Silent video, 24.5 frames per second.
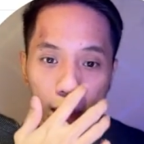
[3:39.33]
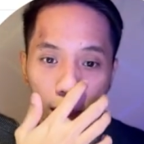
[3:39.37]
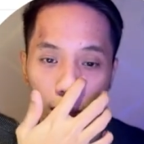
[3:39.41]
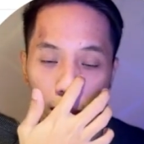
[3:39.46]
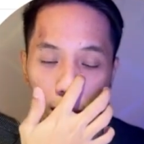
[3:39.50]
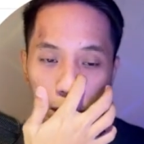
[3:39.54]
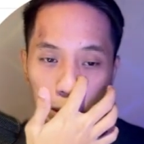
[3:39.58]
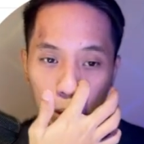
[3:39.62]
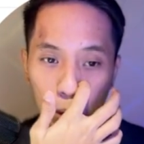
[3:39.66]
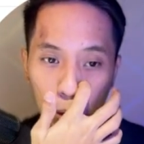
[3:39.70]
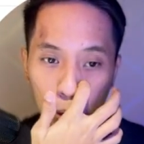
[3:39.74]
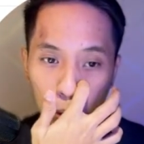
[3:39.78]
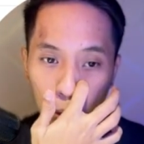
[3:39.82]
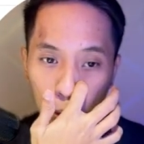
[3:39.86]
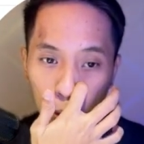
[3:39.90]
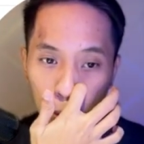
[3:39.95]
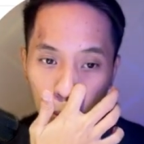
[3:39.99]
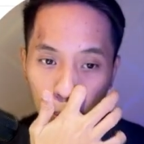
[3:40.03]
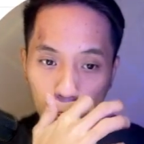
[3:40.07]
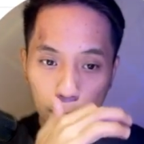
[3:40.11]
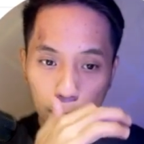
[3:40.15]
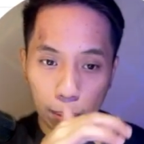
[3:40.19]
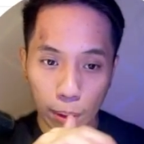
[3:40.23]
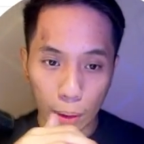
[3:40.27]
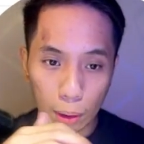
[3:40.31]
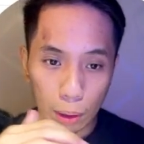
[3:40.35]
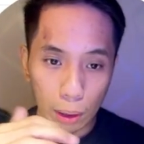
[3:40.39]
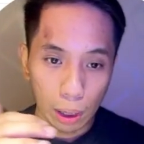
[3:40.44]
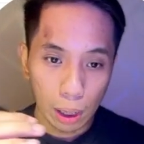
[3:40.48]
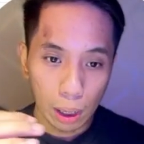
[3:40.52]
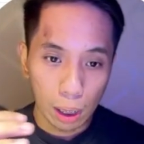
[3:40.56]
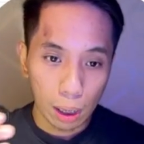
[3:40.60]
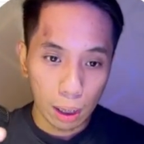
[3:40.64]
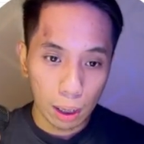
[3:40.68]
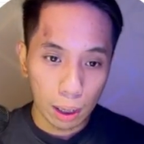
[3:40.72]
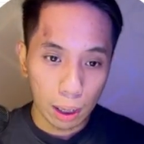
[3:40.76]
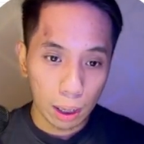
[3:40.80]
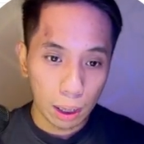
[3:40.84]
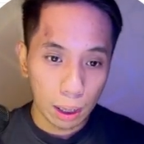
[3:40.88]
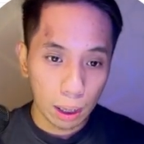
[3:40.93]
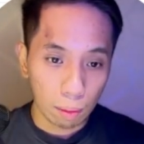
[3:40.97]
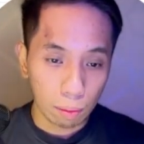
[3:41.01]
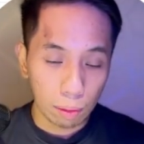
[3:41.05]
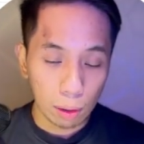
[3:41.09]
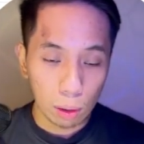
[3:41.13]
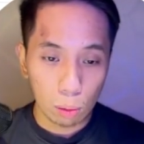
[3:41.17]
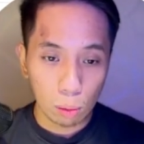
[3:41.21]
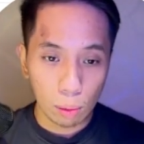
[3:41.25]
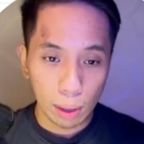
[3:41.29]
So there are a
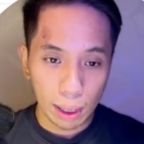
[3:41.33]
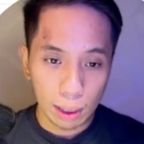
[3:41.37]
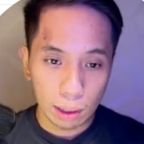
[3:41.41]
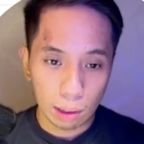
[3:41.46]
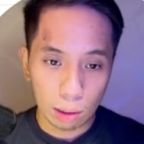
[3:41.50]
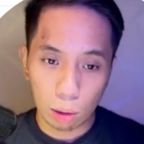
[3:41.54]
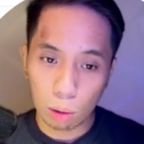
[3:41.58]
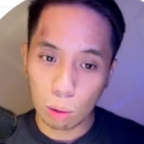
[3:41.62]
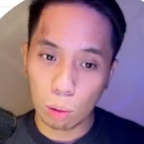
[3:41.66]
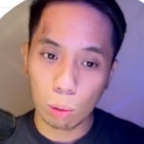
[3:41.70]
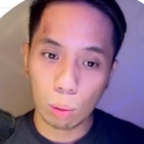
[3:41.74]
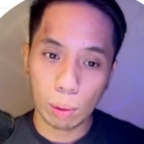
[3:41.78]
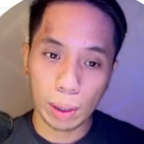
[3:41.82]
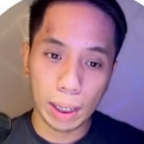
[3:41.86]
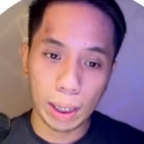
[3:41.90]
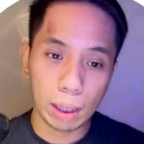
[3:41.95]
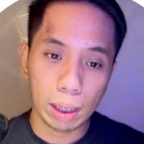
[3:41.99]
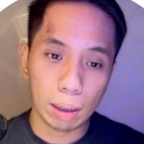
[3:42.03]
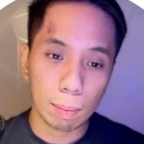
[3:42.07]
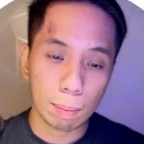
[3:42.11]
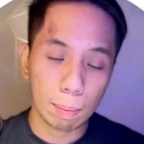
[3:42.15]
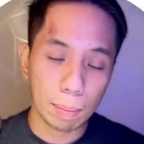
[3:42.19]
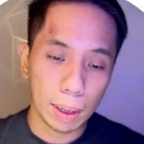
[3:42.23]
few ways to do it,